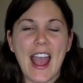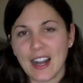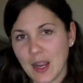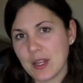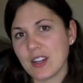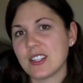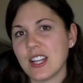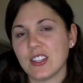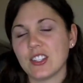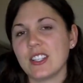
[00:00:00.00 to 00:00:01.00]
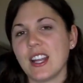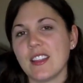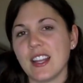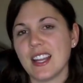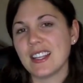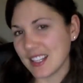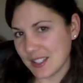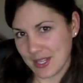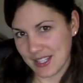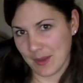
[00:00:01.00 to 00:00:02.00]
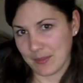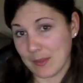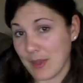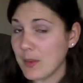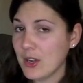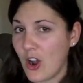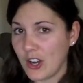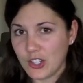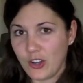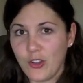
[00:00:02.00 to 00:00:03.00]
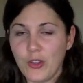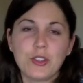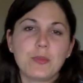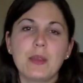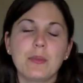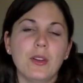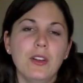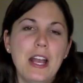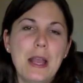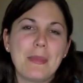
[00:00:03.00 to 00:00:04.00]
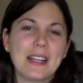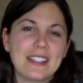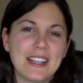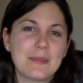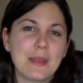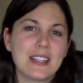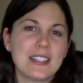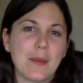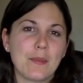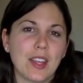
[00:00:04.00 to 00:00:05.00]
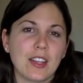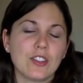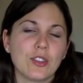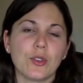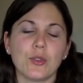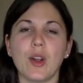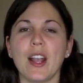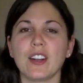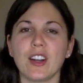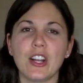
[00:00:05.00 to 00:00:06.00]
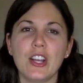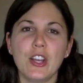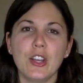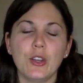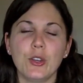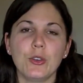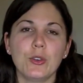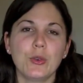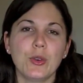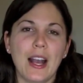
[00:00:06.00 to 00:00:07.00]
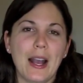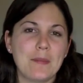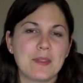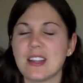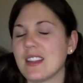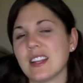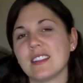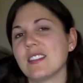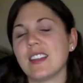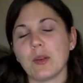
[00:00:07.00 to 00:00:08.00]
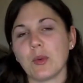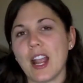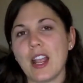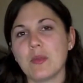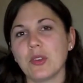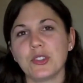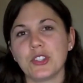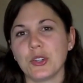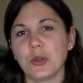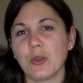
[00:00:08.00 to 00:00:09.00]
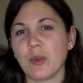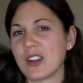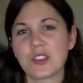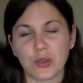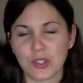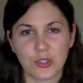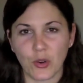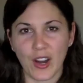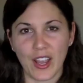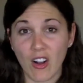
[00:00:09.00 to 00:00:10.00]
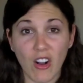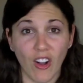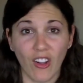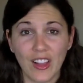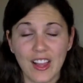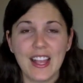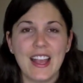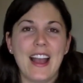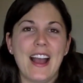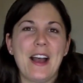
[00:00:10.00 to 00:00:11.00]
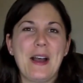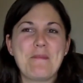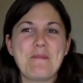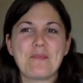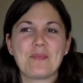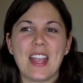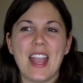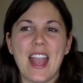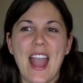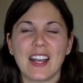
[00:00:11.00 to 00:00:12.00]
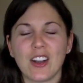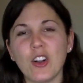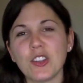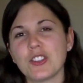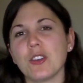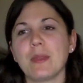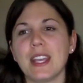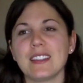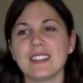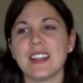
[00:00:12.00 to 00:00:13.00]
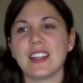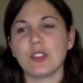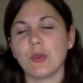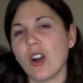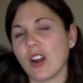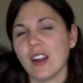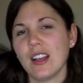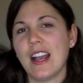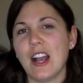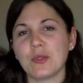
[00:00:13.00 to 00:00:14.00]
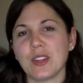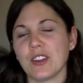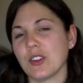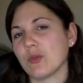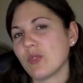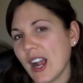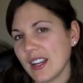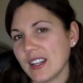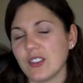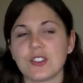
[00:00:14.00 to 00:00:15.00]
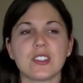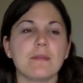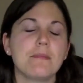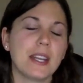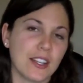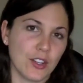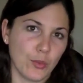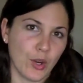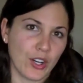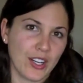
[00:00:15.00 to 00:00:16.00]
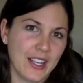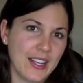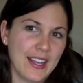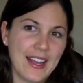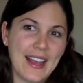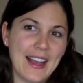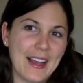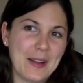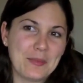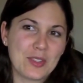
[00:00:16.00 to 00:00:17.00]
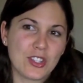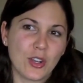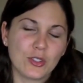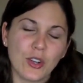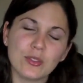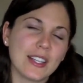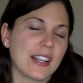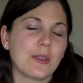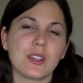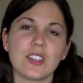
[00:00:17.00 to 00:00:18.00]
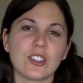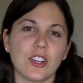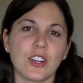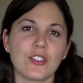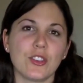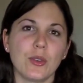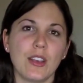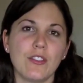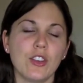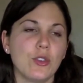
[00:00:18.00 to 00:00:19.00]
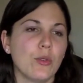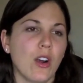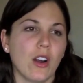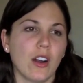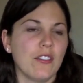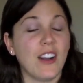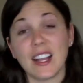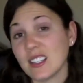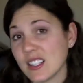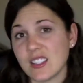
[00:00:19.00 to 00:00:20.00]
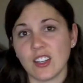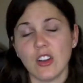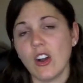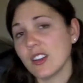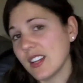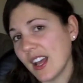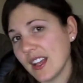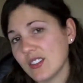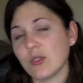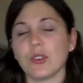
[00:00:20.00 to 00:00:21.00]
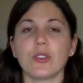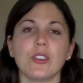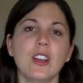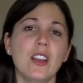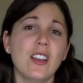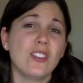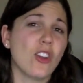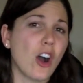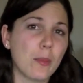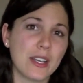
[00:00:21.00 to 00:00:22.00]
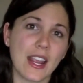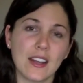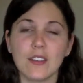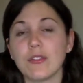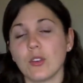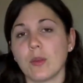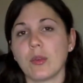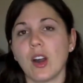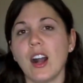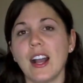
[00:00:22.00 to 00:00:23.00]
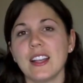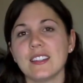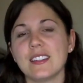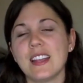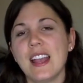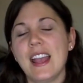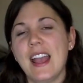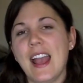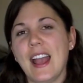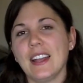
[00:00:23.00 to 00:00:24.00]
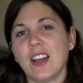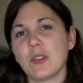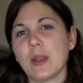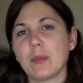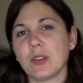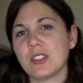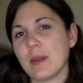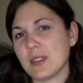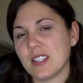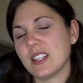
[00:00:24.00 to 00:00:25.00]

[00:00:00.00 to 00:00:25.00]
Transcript: And I'm here to tell you today that it does mean something. Maybe not to all those people, but it does mean something to a writer who didn't think that they were able to write a short story at all. And it also means that you are out there, you're writing, you're submitting your work. So don't let anyone discourage you. If you are a finalist in a contest or you're nominated for a prize and other people are tempted